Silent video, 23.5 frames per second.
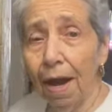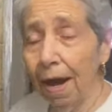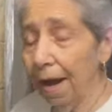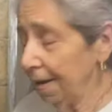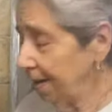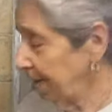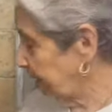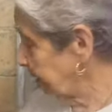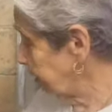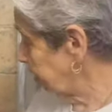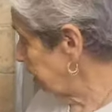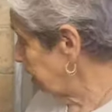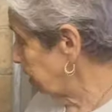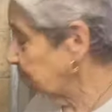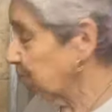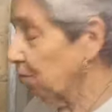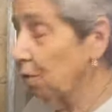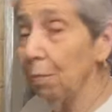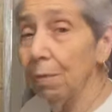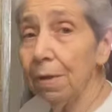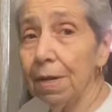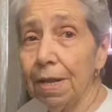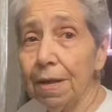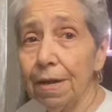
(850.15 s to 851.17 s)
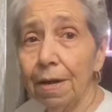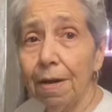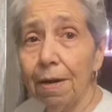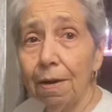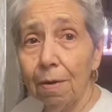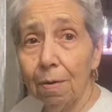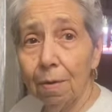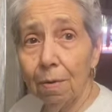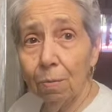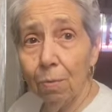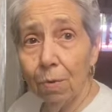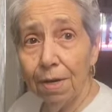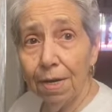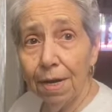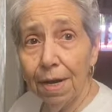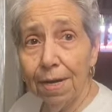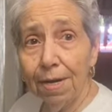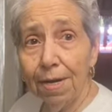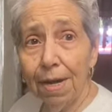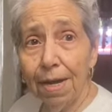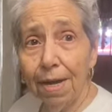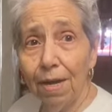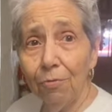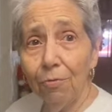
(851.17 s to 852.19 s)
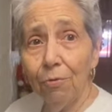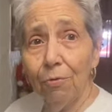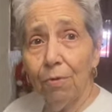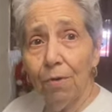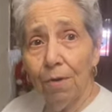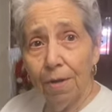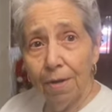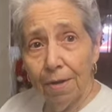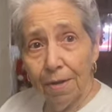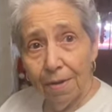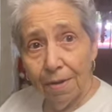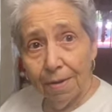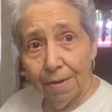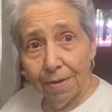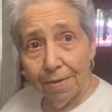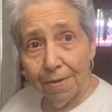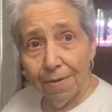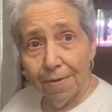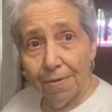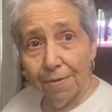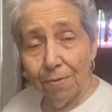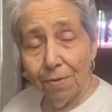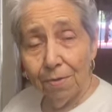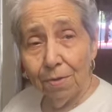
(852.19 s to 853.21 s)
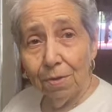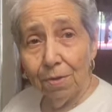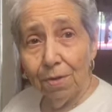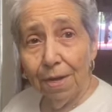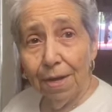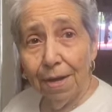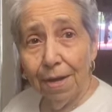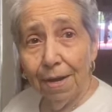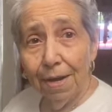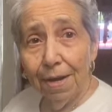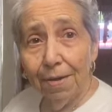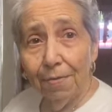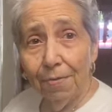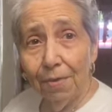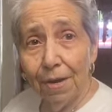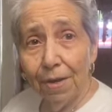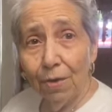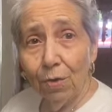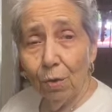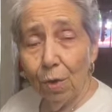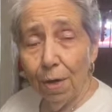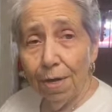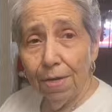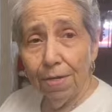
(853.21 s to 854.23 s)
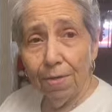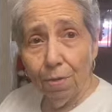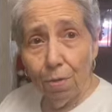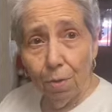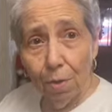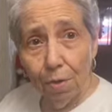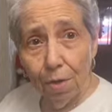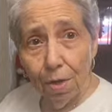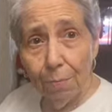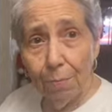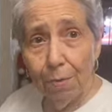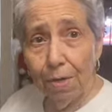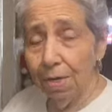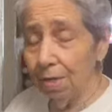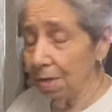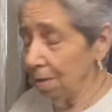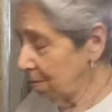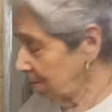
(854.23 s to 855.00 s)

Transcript: and I left over there. When I left, the grain gonna be